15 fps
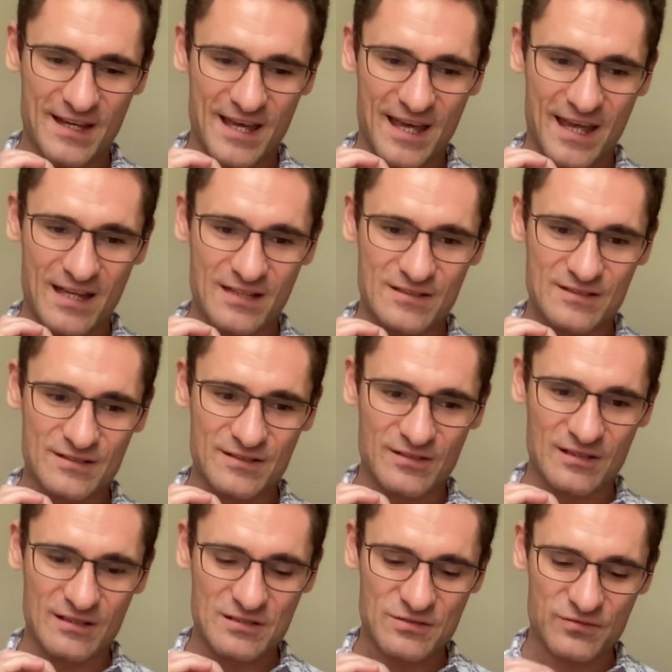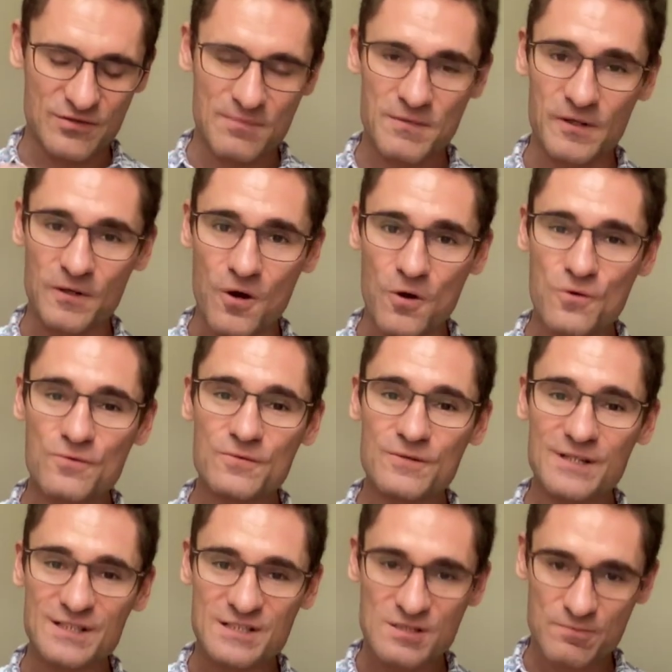and it is from their own
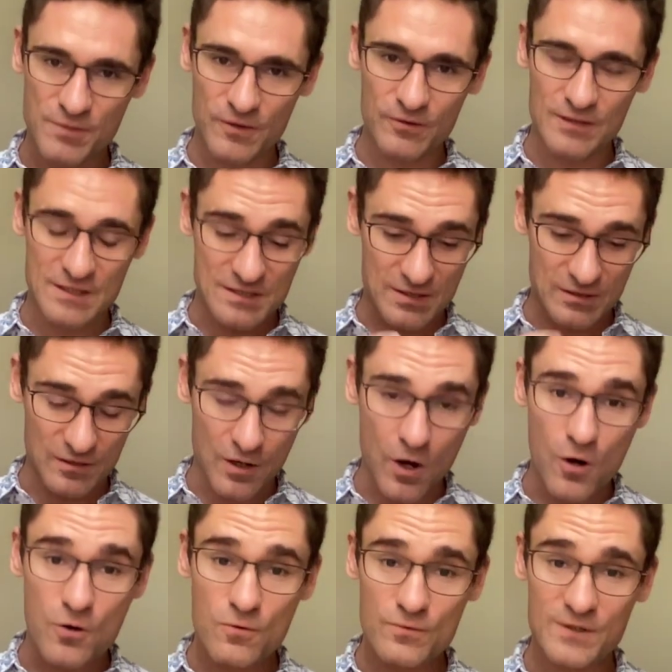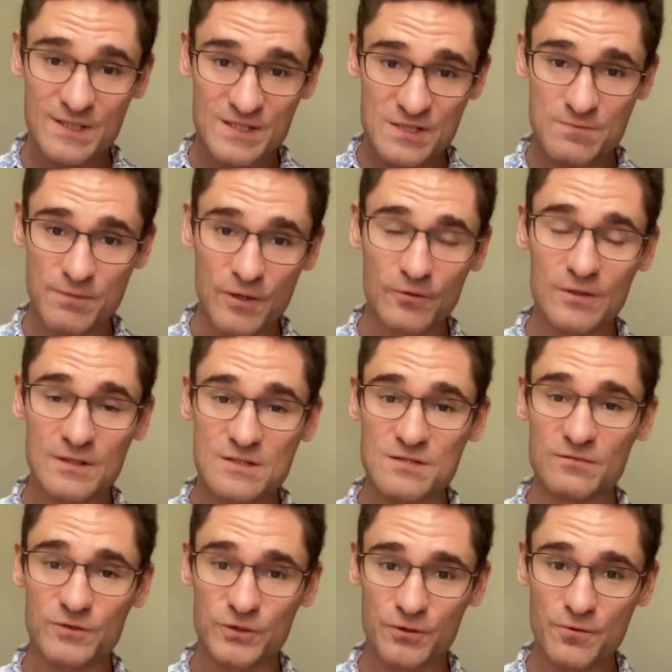experience
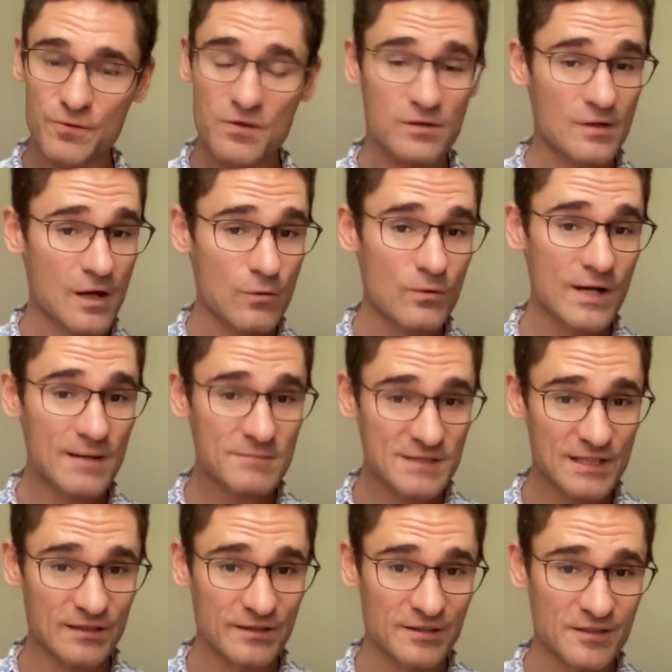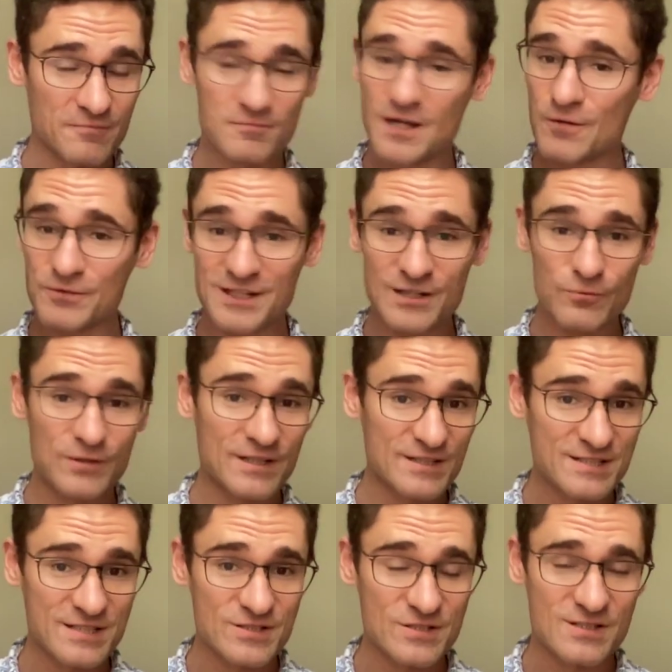of truth, and not what I'm telling them, not what anyone
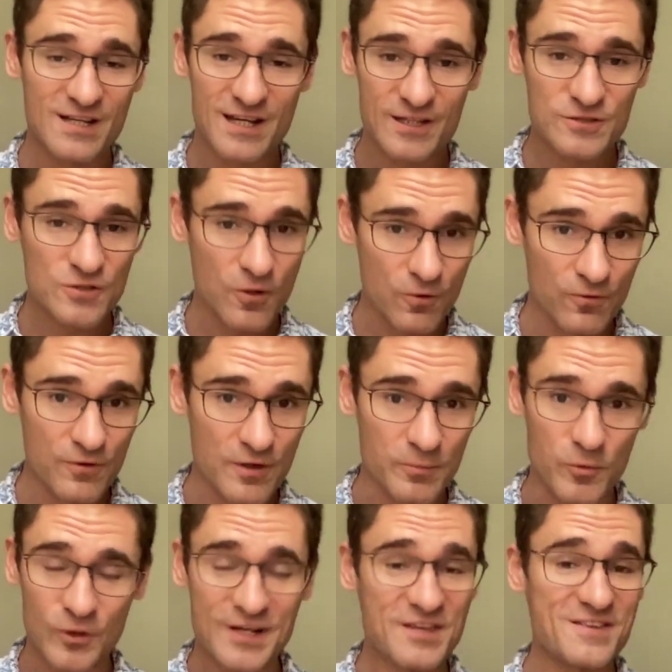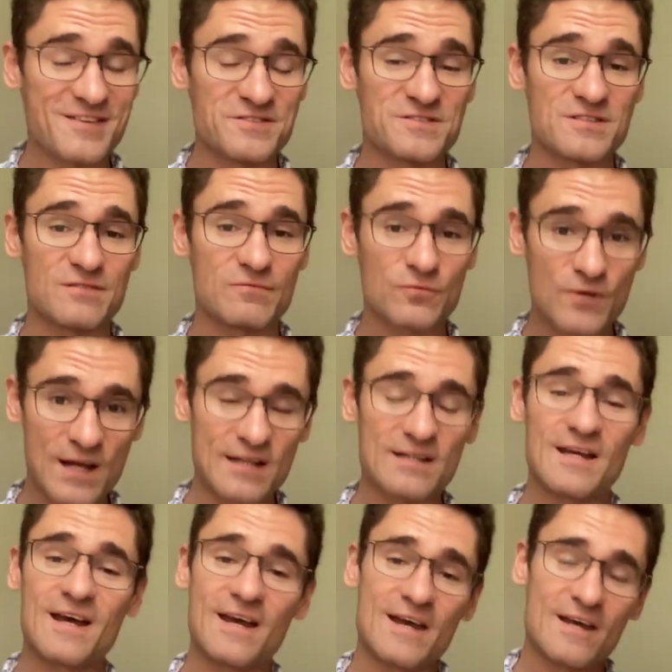else has told them or anything else they've read.
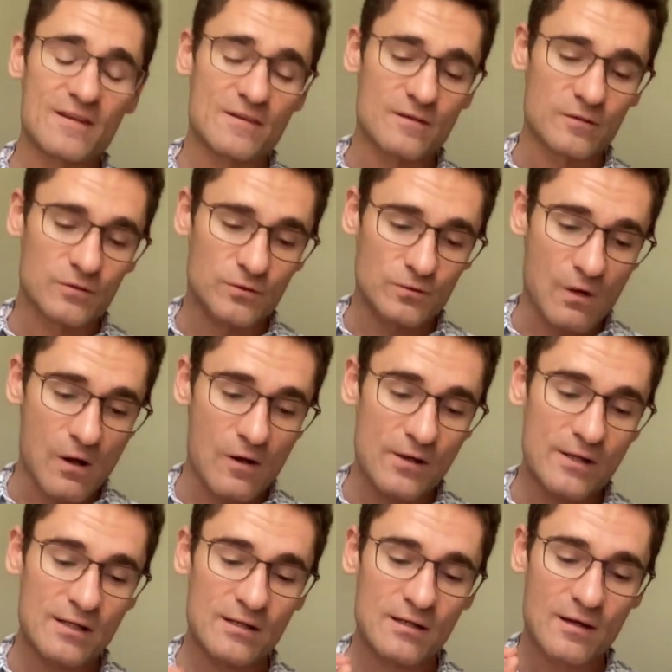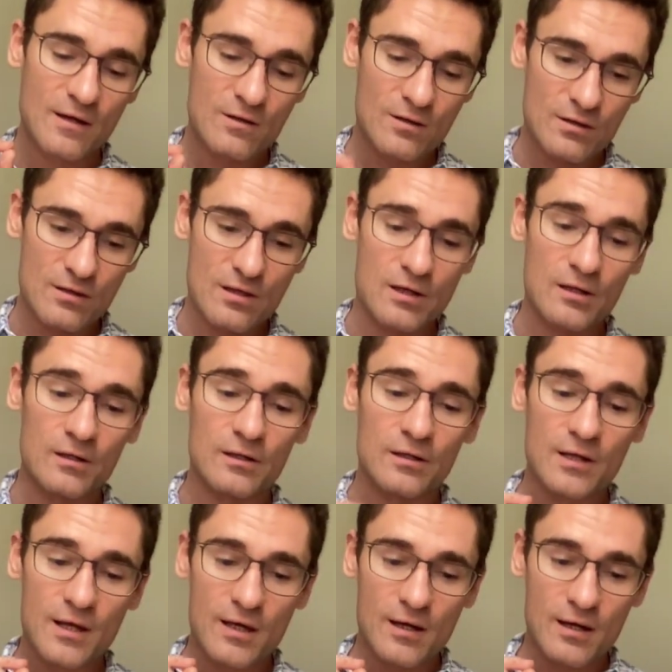They're drawing their
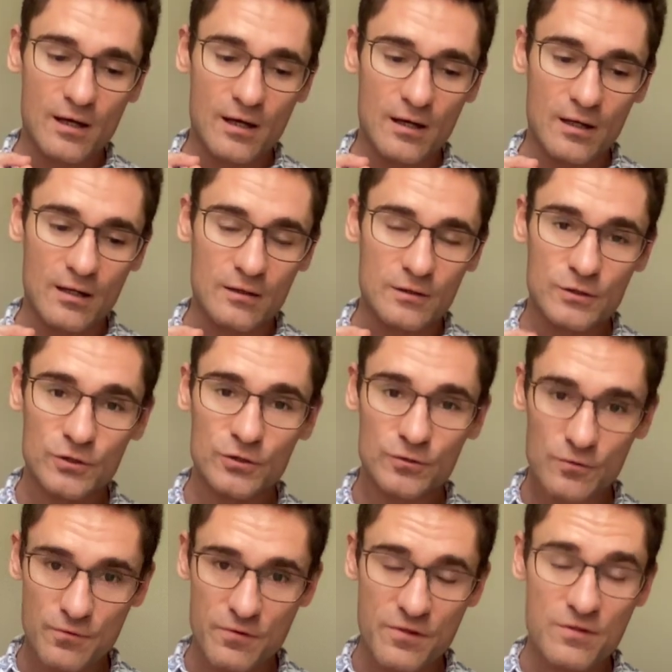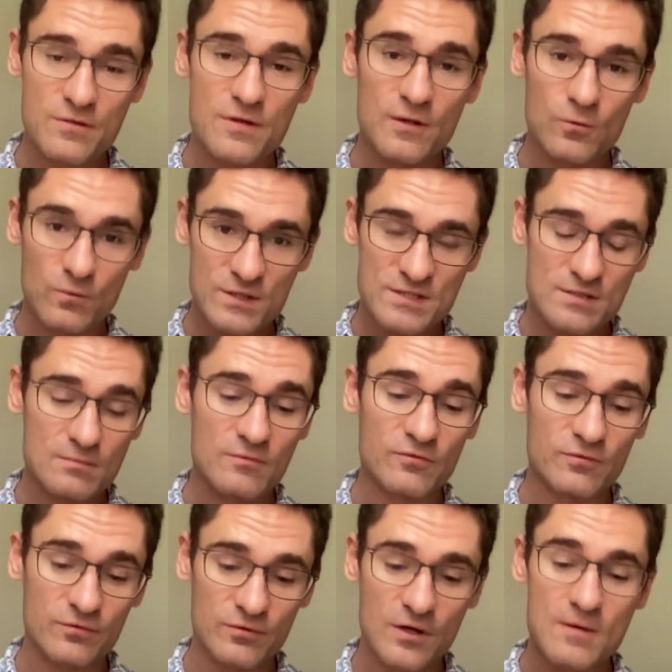truth, their wisdom,
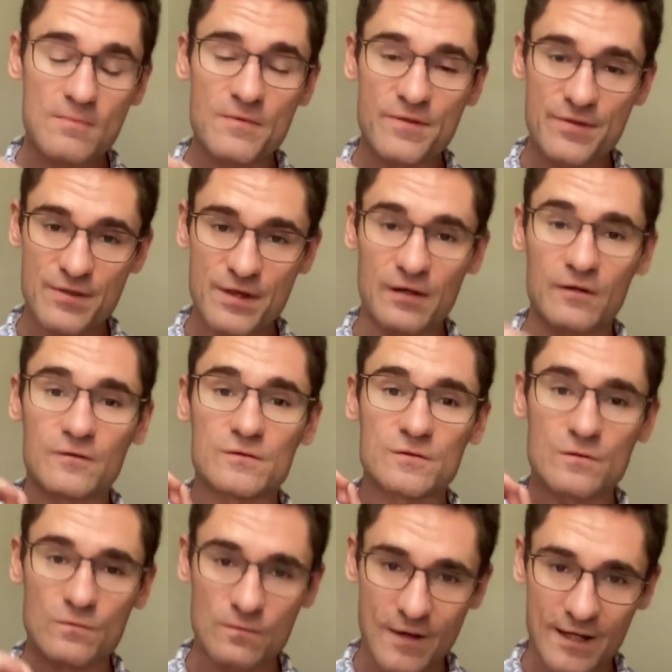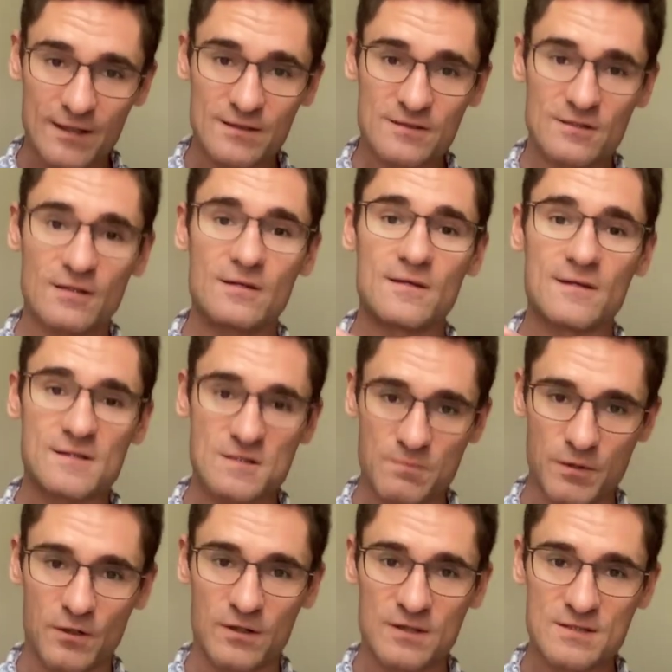from their direct
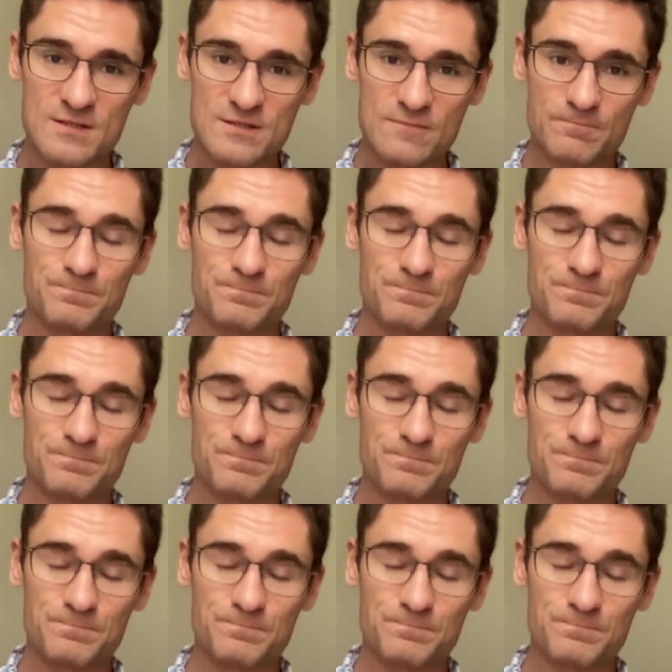experience.